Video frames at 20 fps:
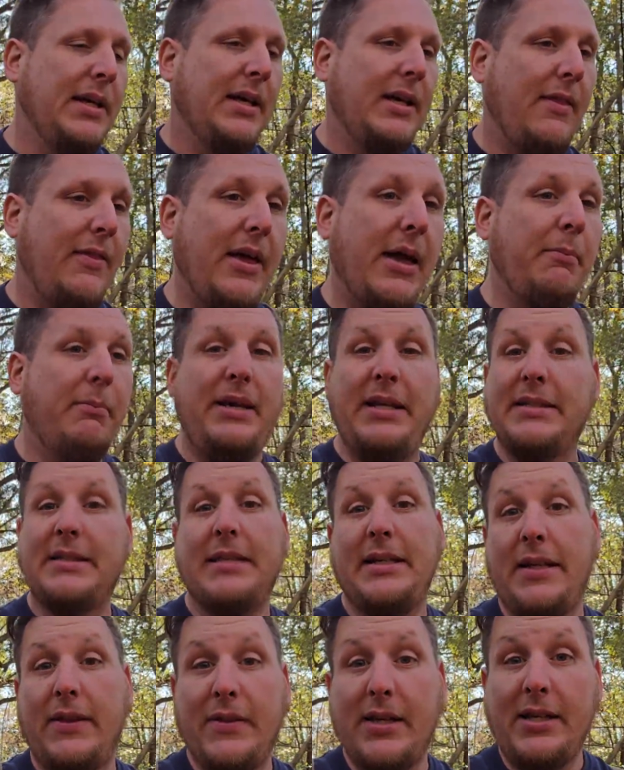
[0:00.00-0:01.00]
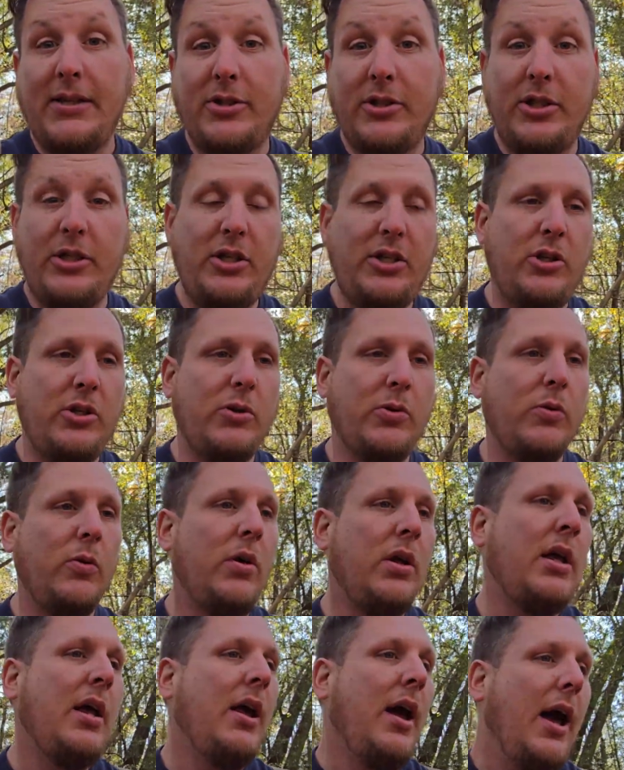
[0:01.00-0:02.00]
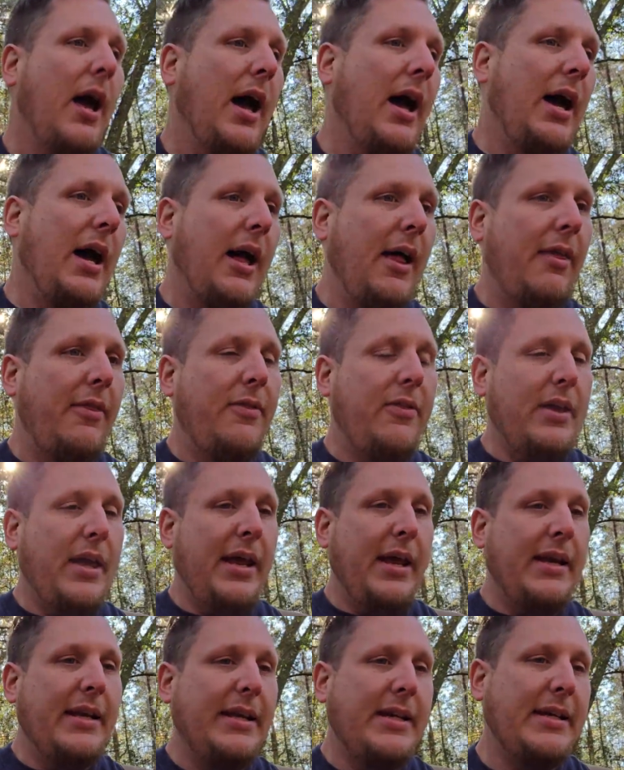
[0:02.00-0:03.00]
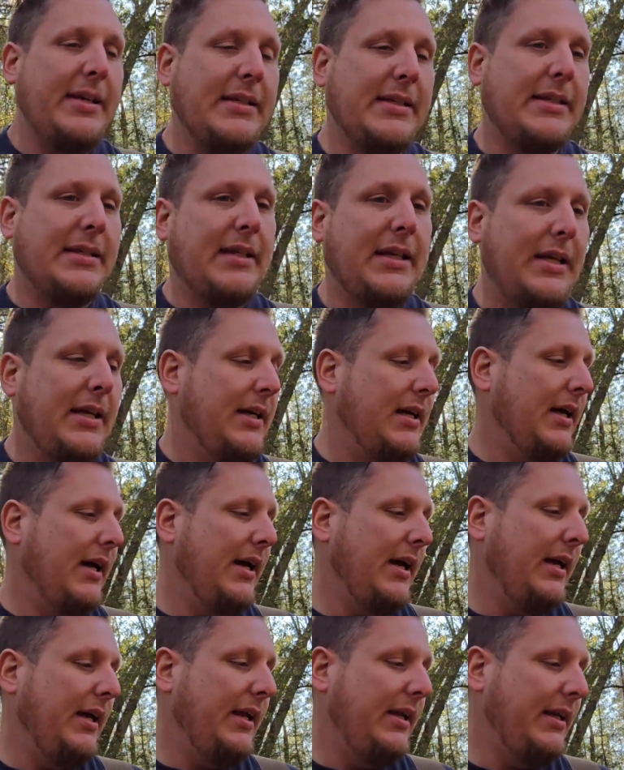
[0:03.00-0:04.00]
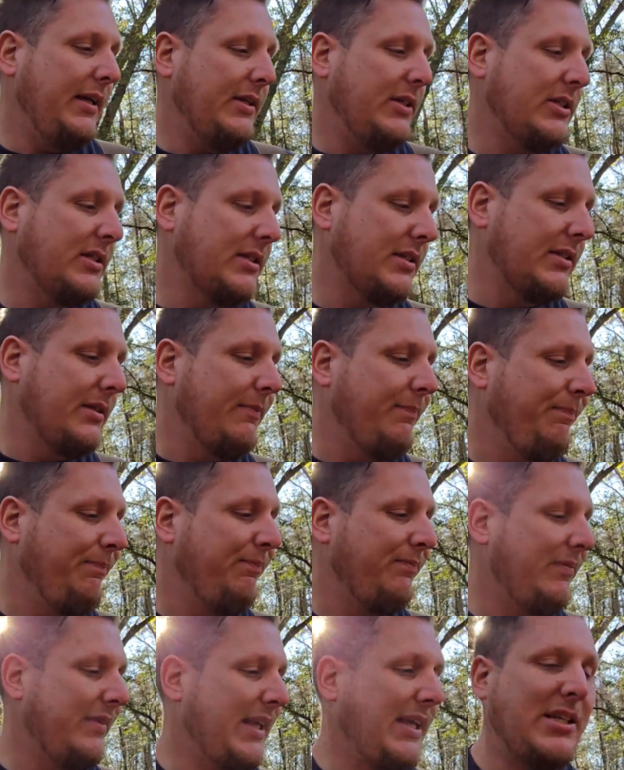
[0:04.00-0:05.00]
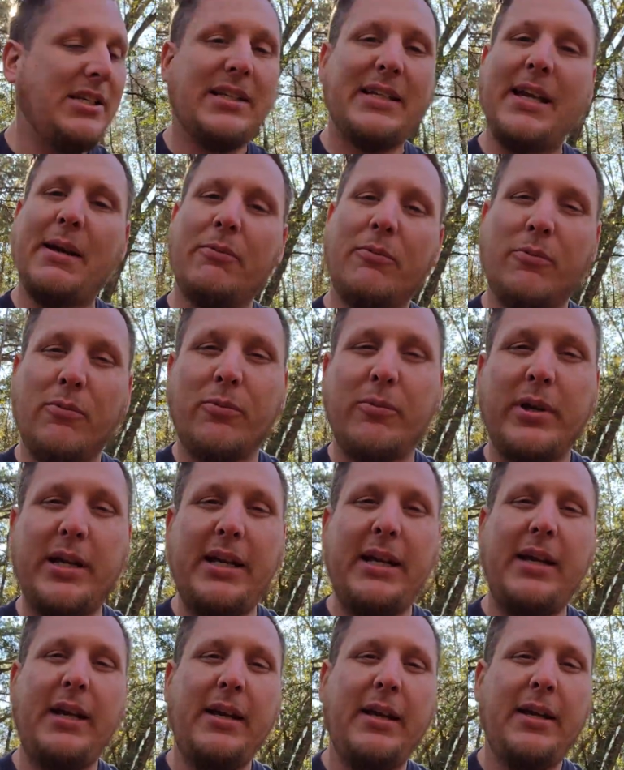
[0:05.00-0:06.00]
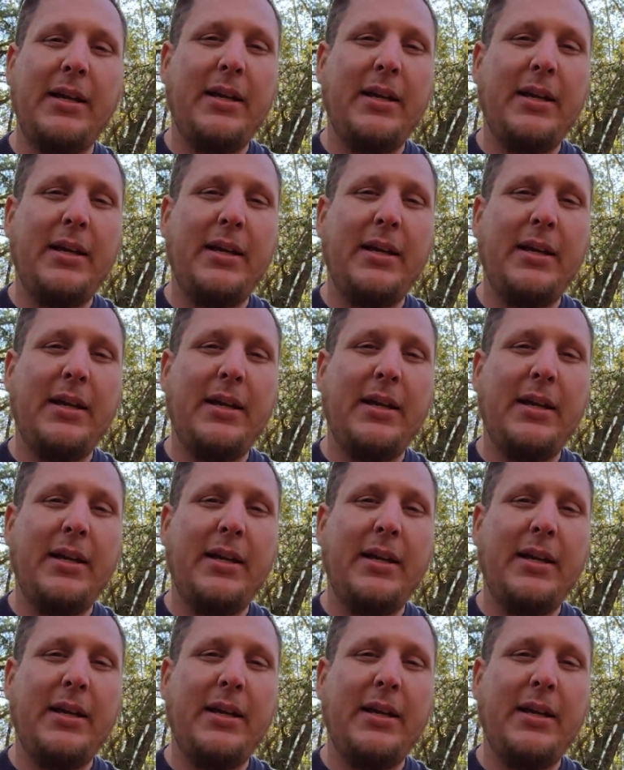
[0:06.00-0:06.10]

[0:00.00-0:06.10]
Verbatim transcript: that means anything to you, uh, and it uh, and it just they just kept re,